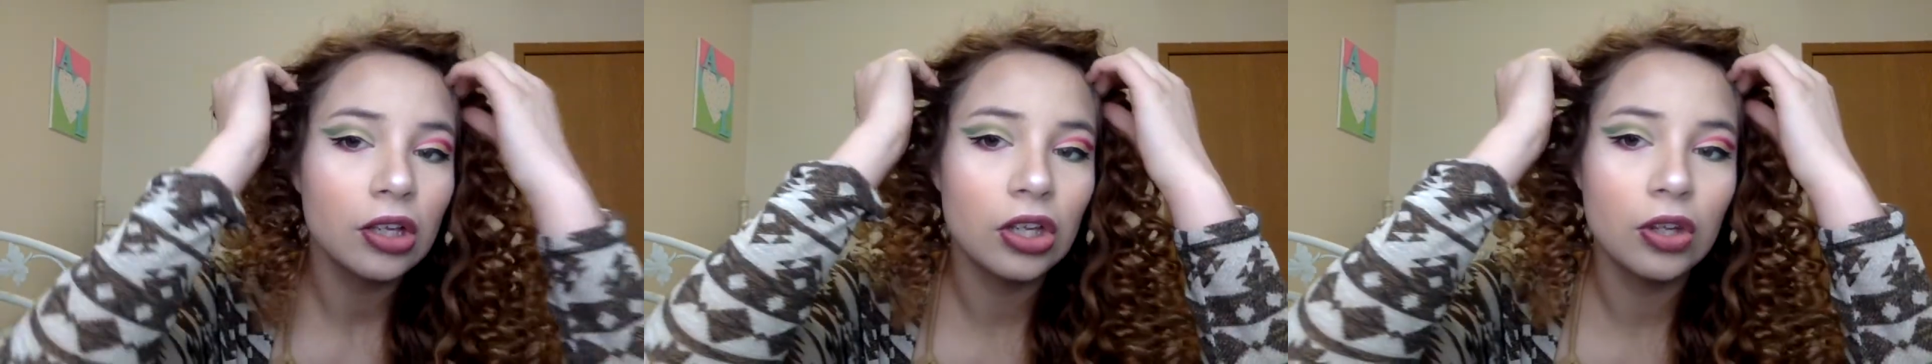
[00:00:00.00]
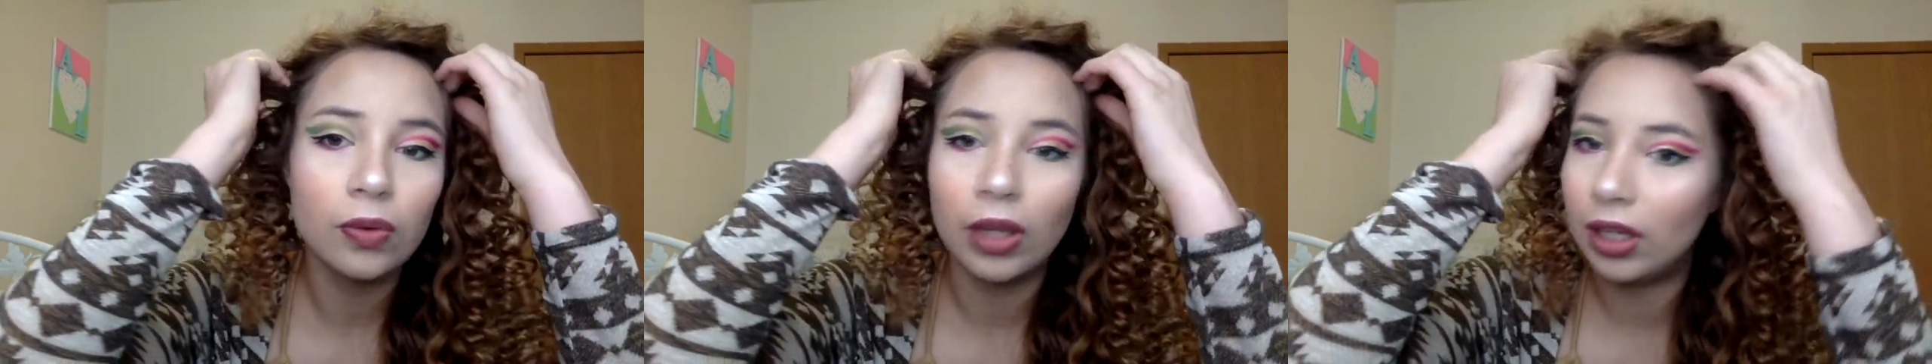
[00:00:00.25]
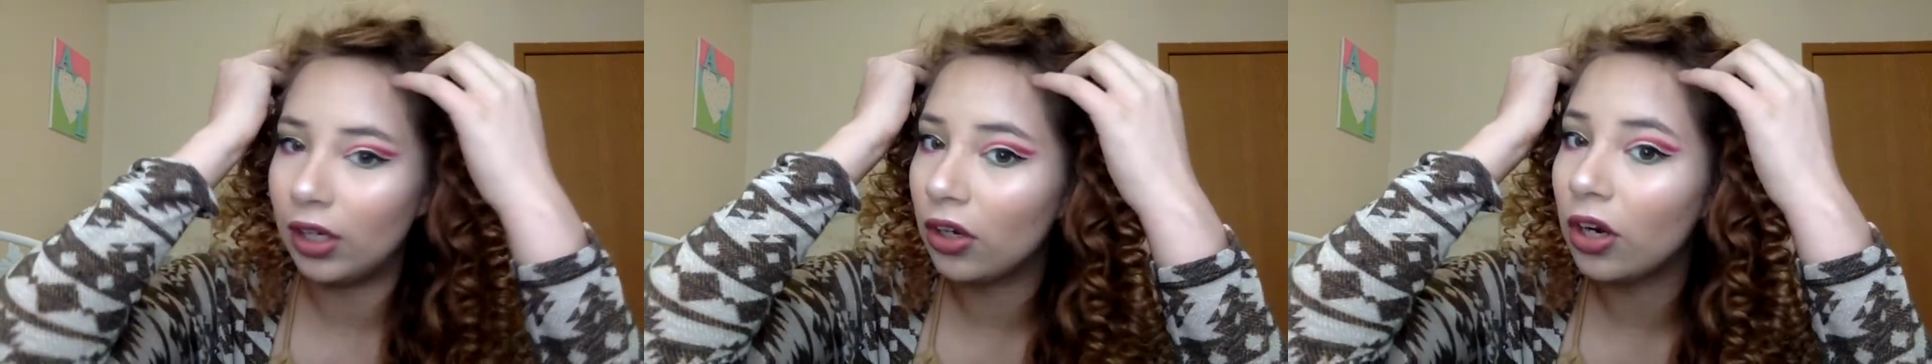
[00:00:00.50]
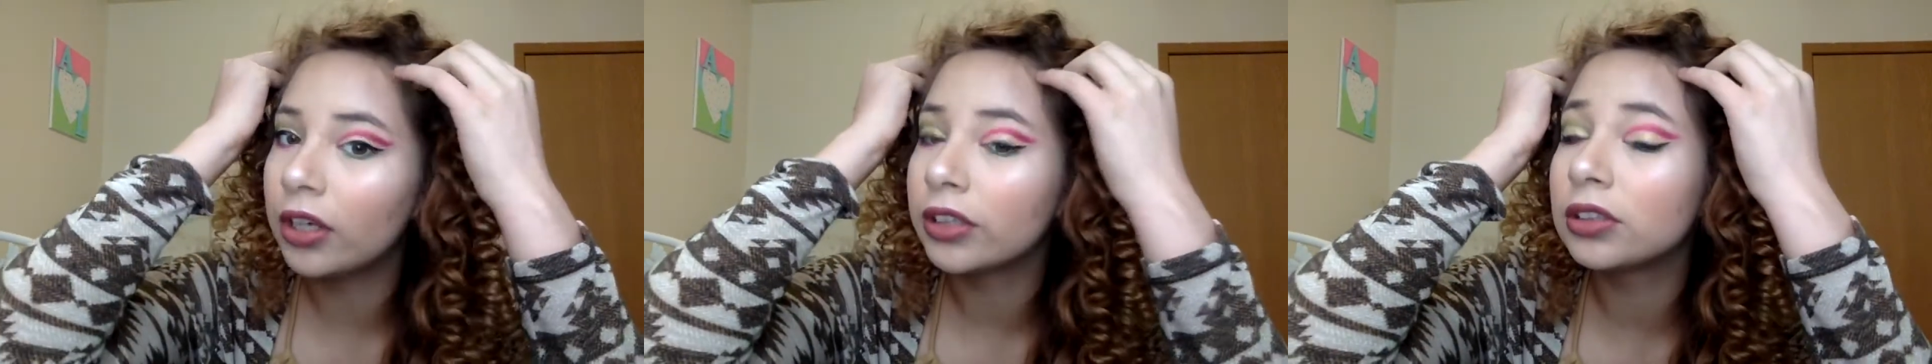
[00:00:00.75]
doing
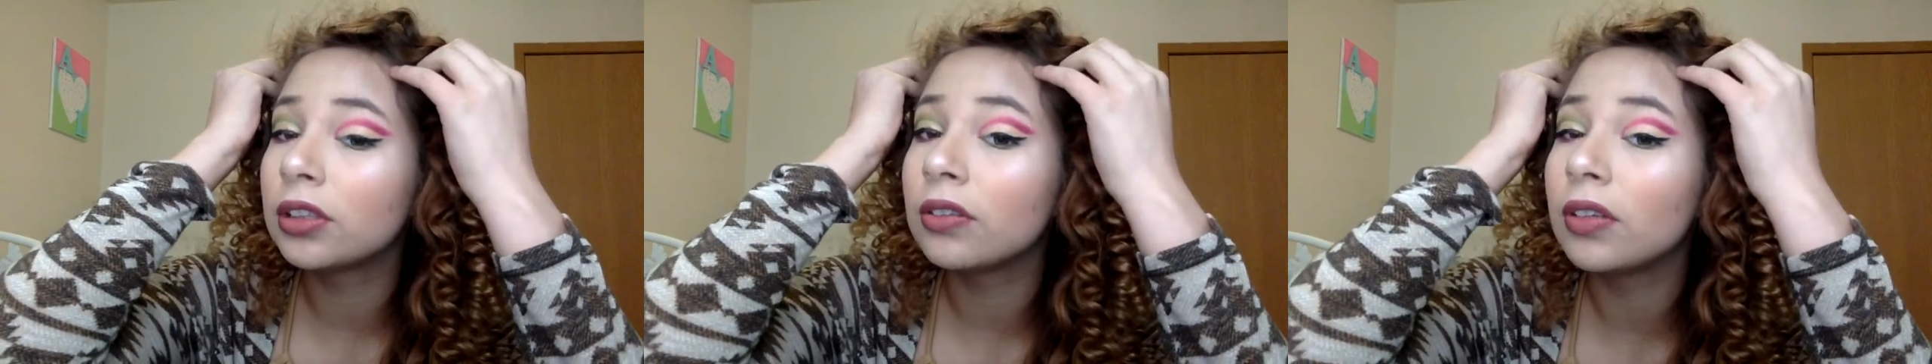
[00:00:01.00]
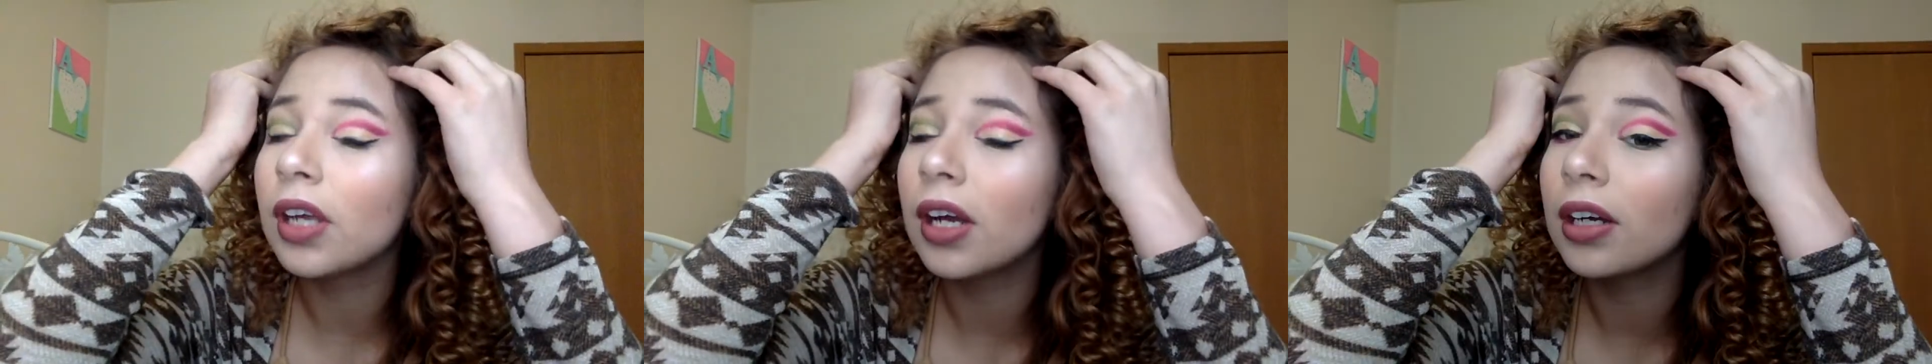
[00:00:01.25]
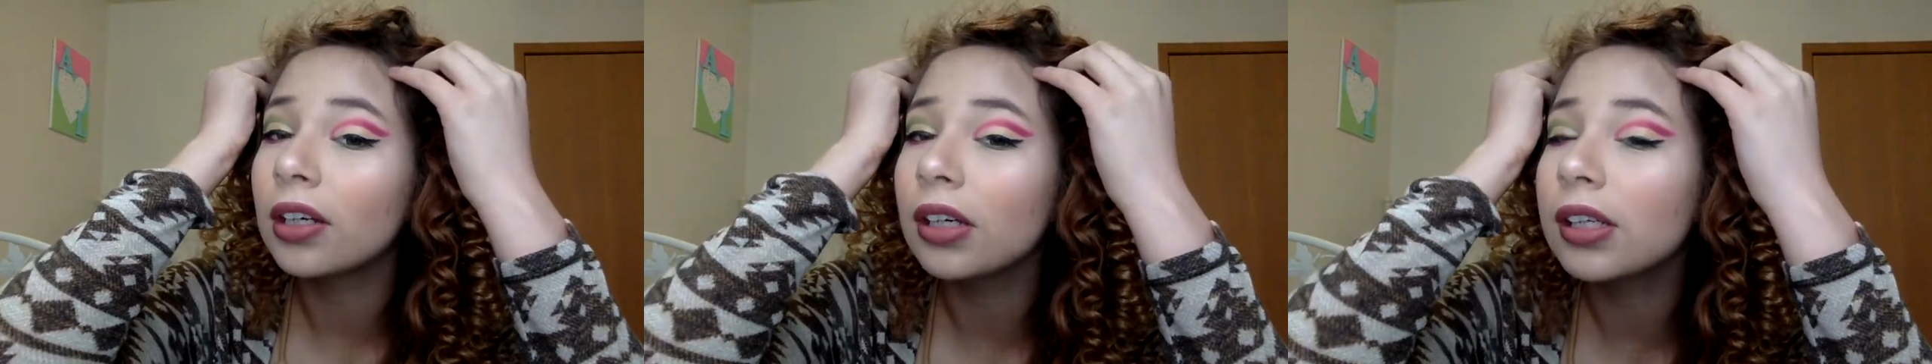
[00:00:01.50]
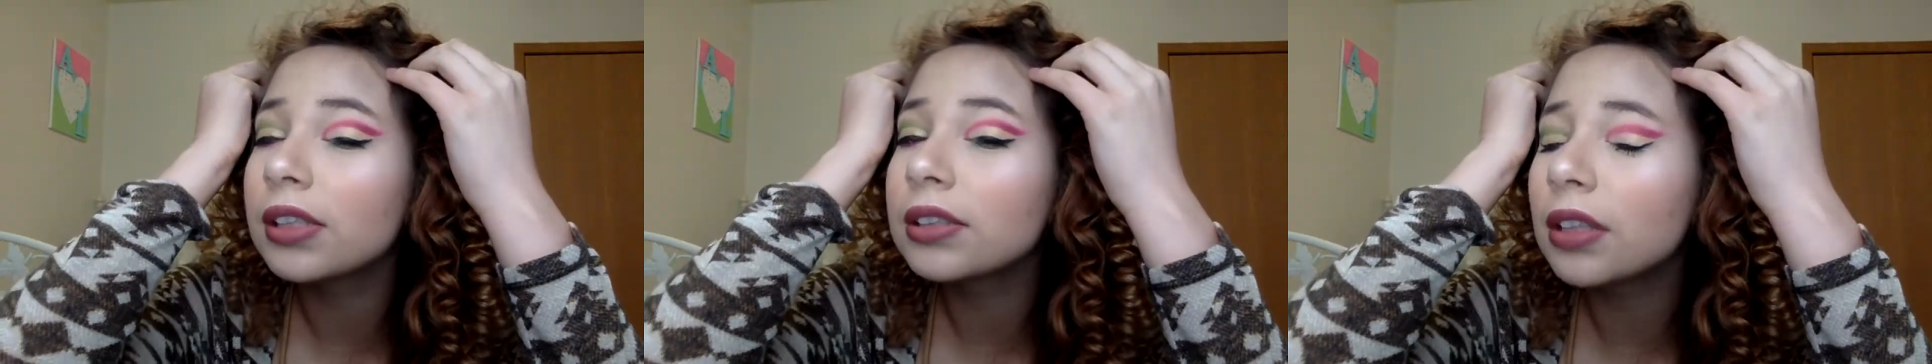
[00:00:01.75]
cartoon characters